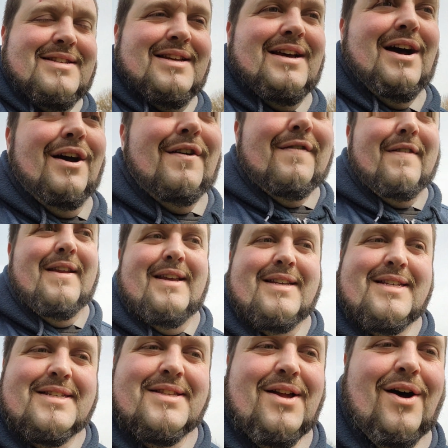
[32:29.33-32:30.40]
hopefully
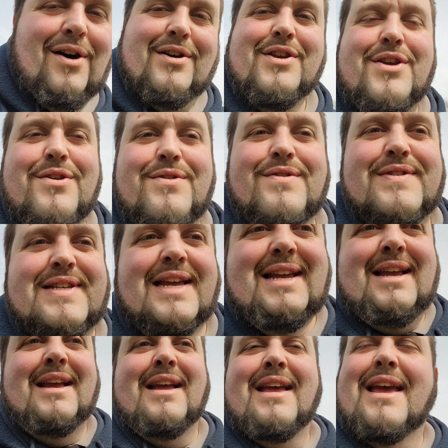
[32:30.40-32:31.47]
start
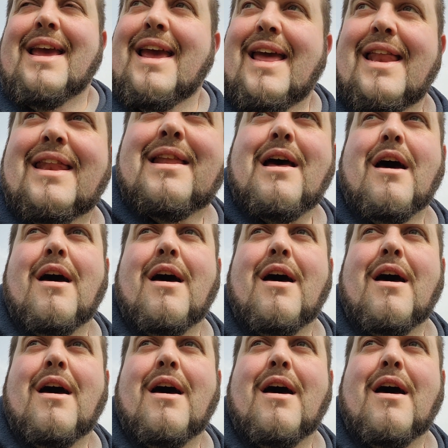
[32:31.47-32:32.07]
using in